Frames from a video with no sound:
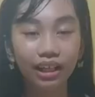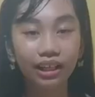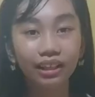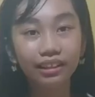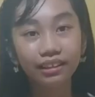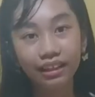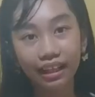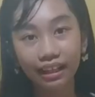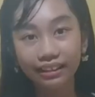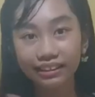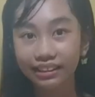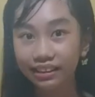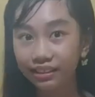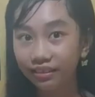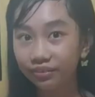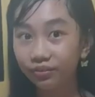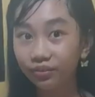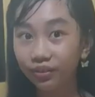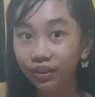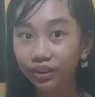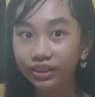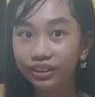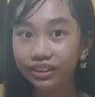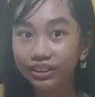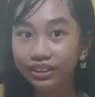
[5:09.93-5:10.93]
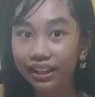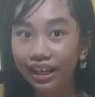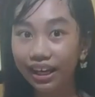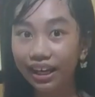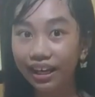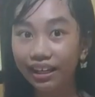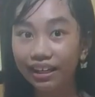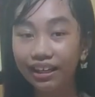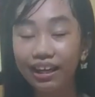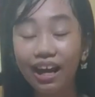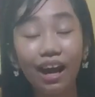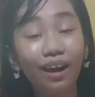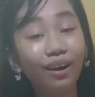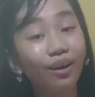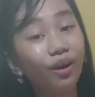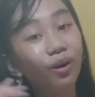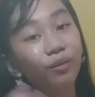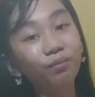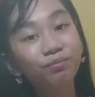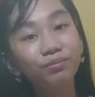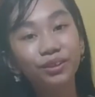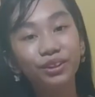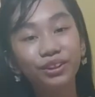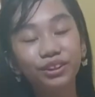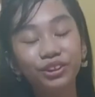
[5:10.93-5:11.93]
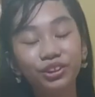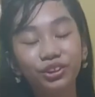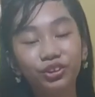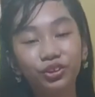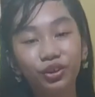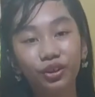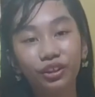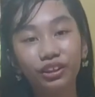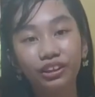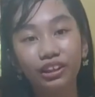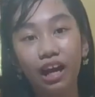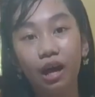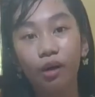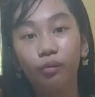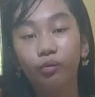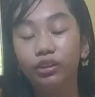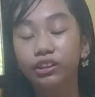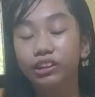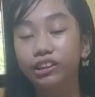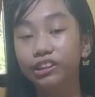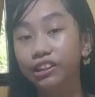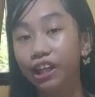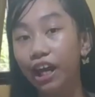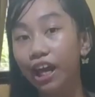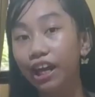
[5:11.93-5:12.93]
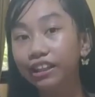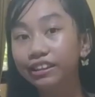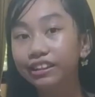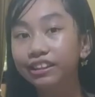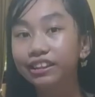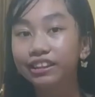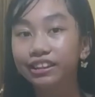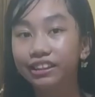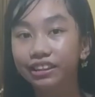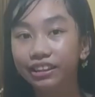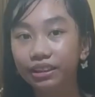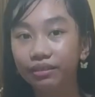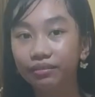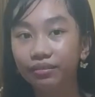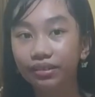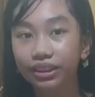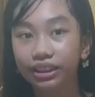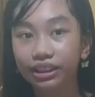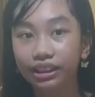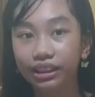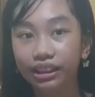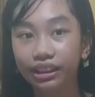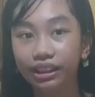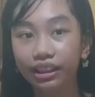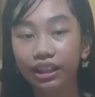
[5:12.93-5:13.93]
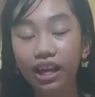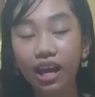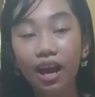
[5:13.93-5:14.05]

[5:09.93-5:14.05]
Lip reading: That's it for today. I hope you enjoyed our science activity.